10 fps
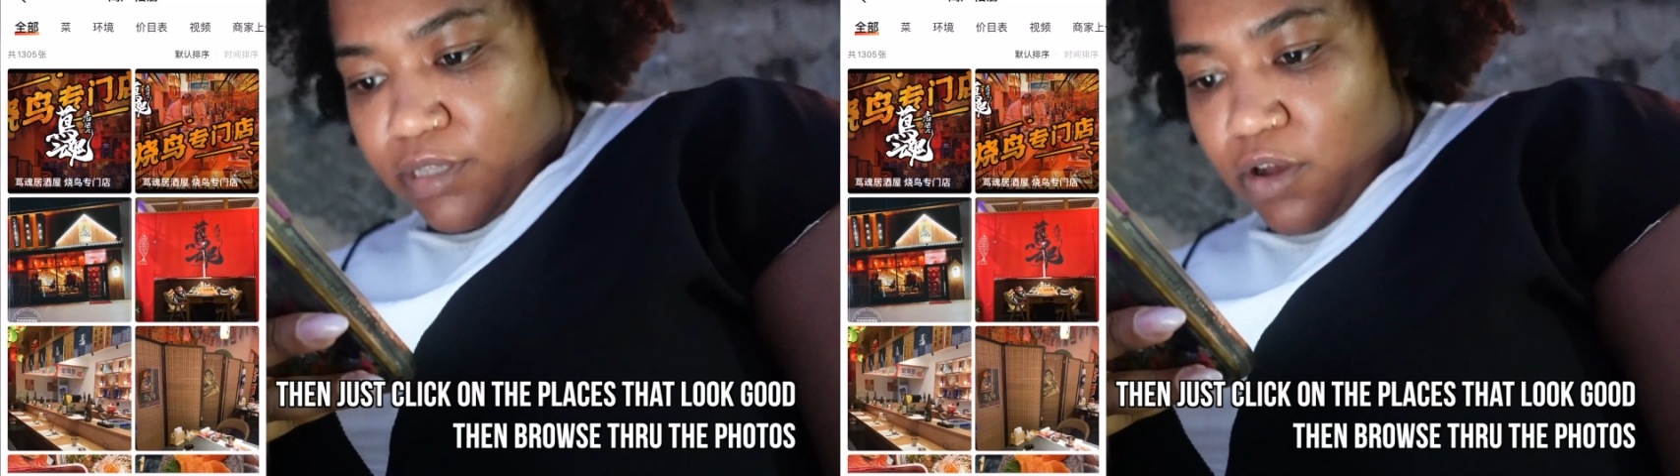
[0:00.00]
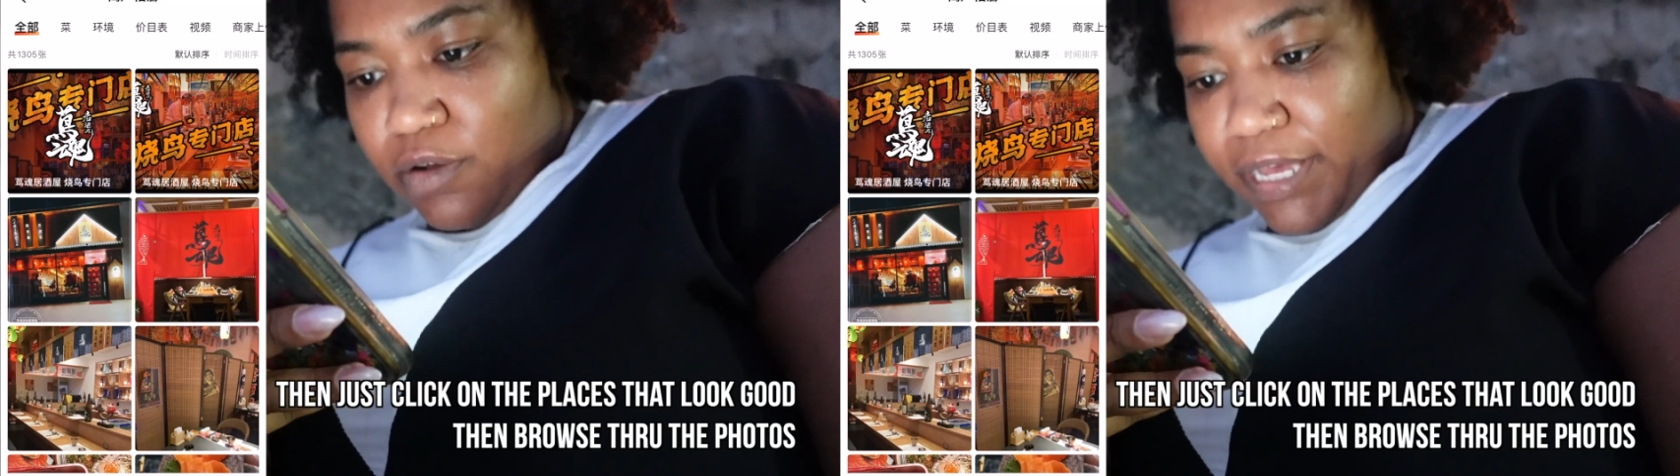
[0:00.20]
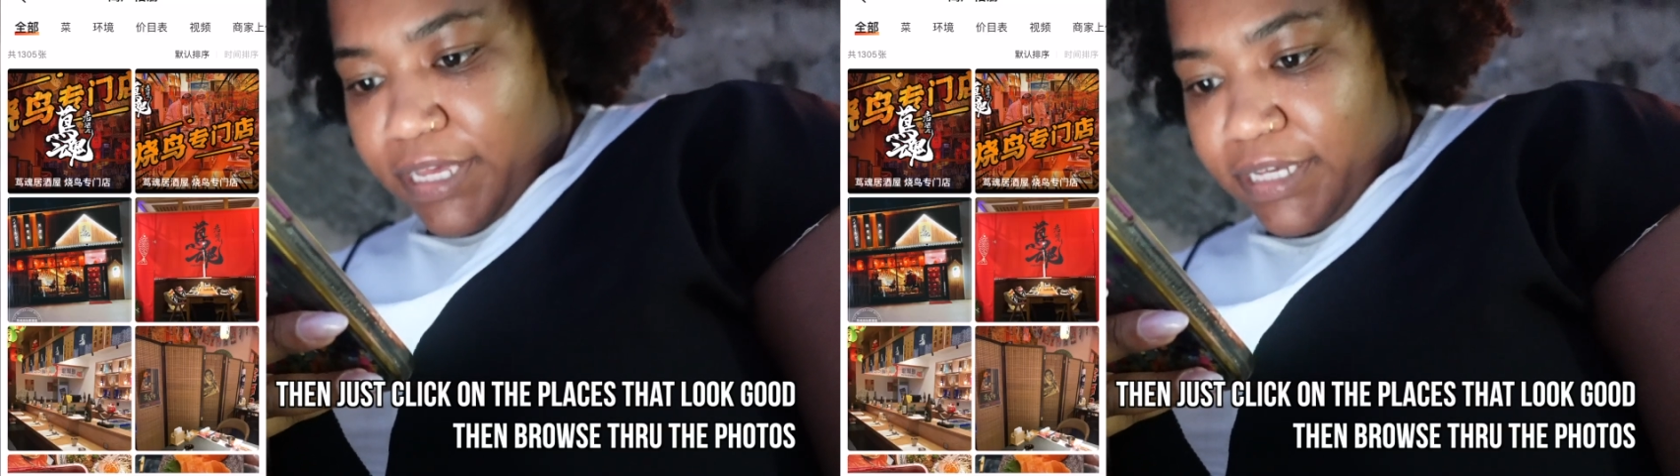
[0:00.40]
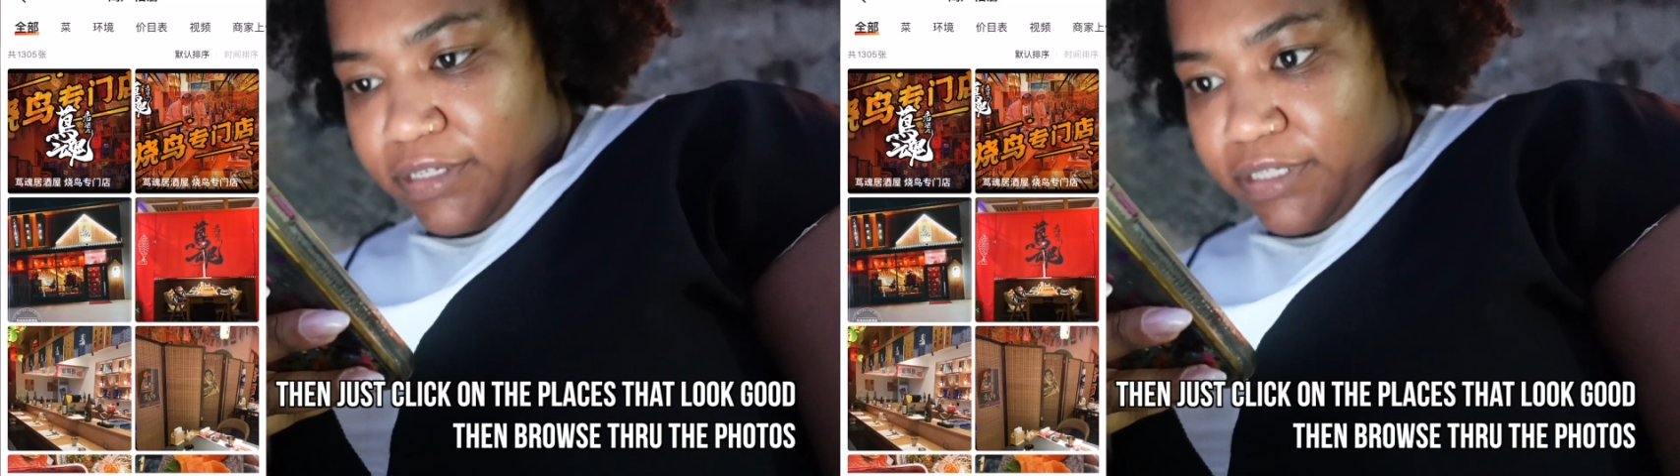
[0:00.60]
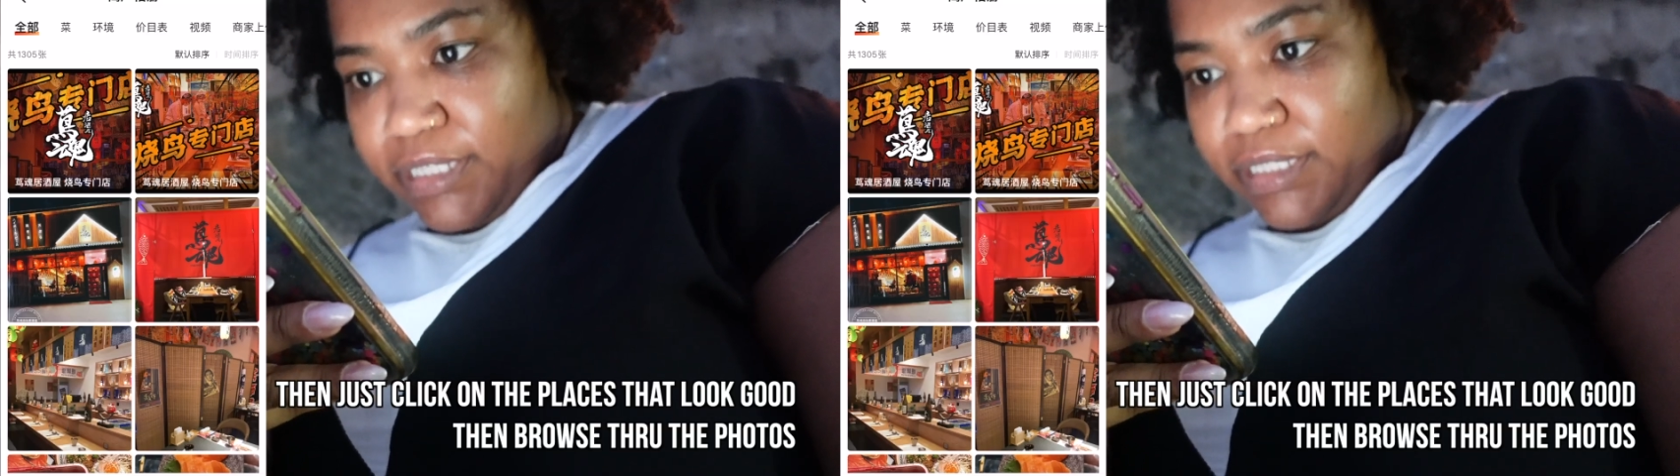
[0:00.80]
Okay, here
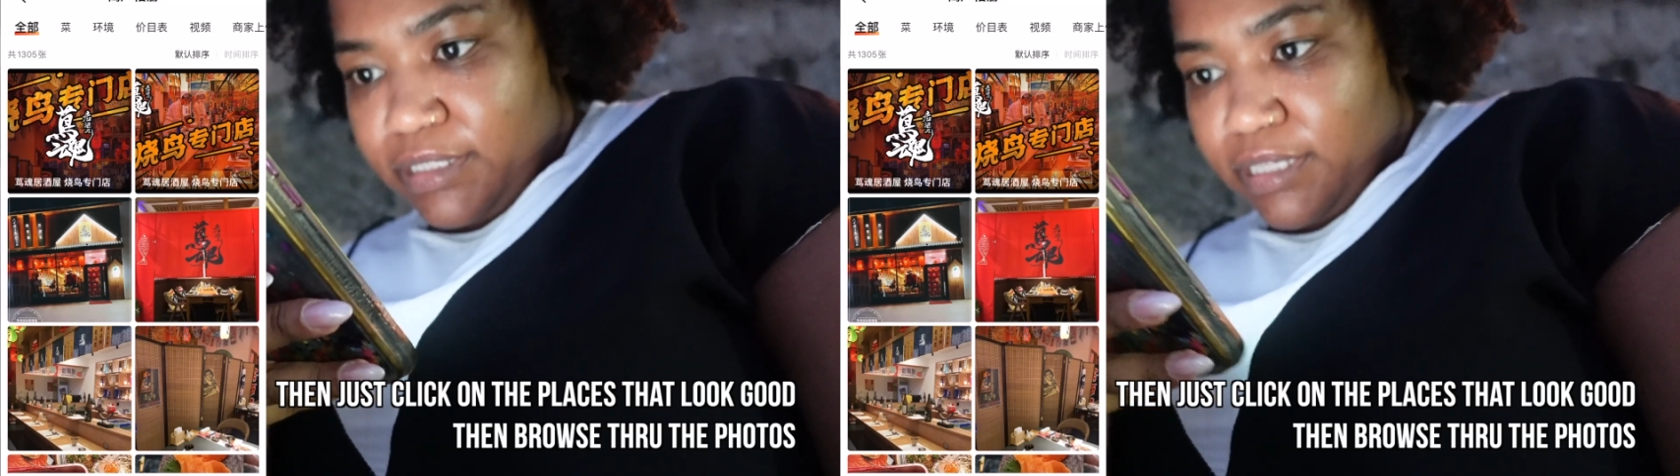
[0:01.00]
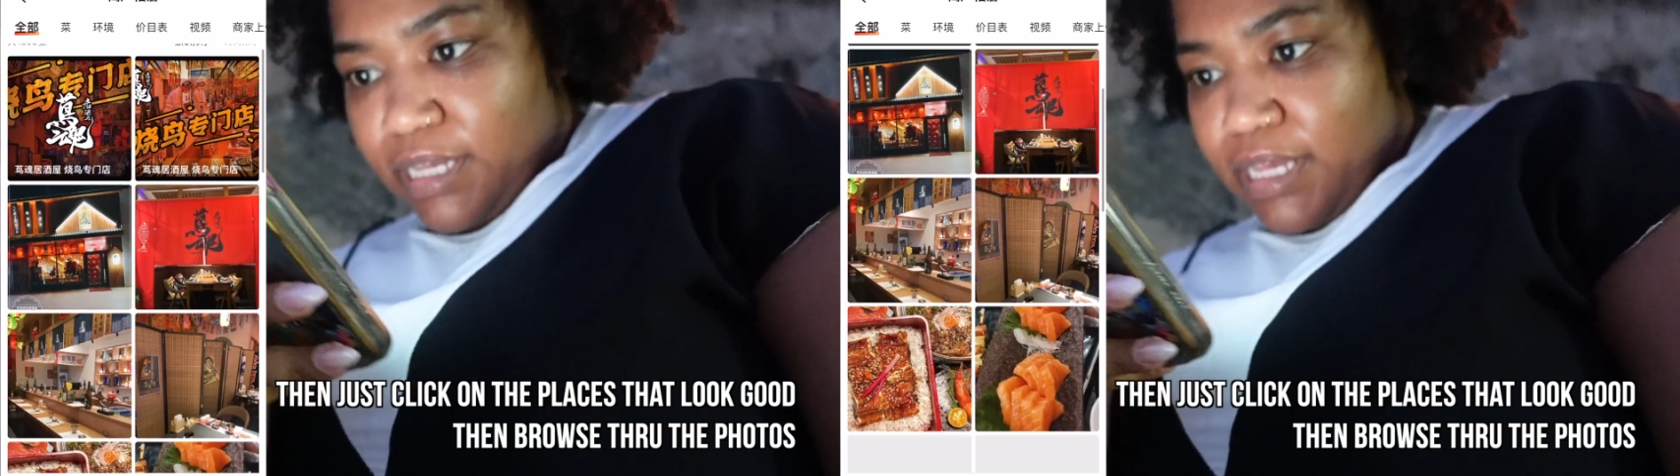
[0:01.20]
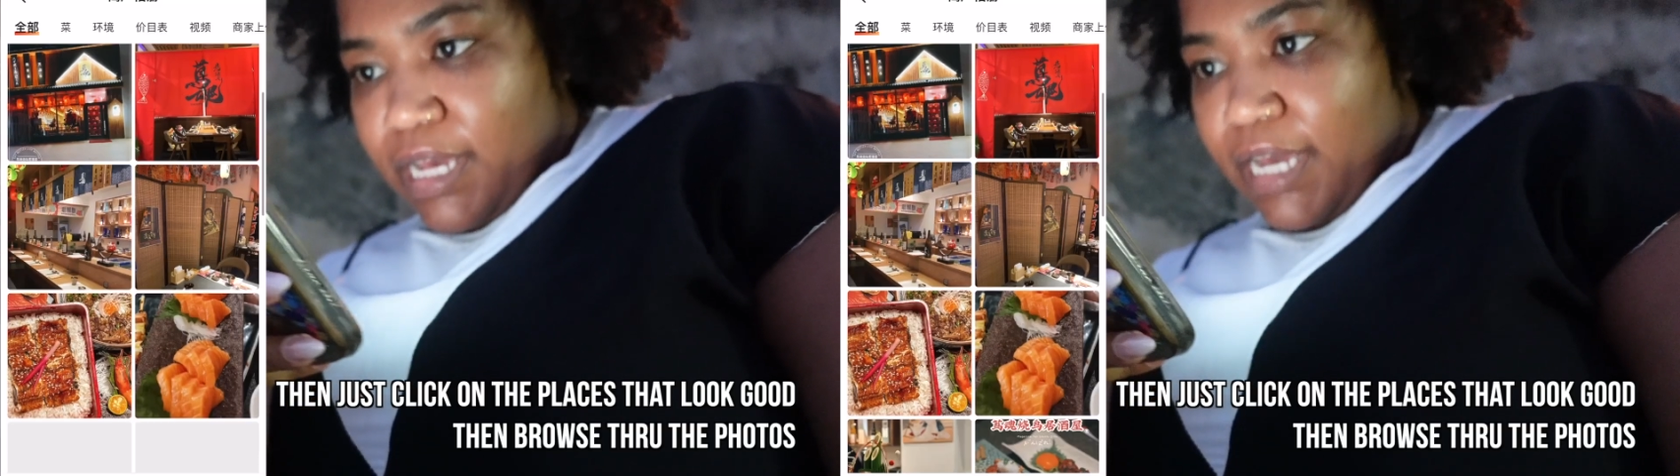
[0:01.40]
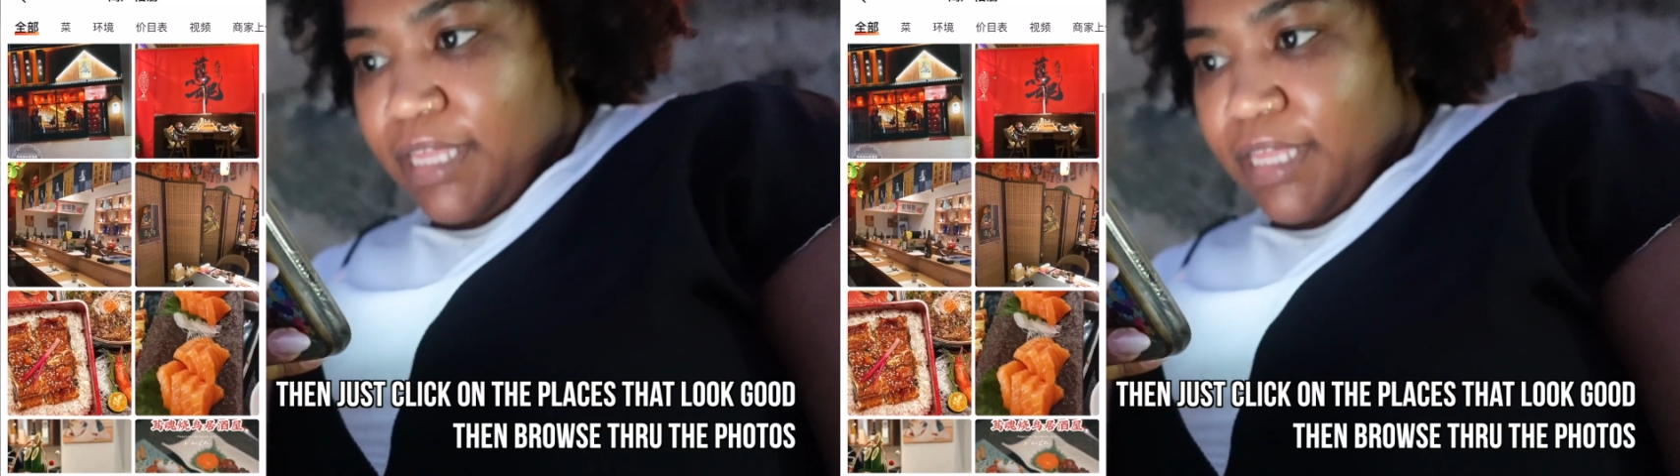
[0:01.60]
is, I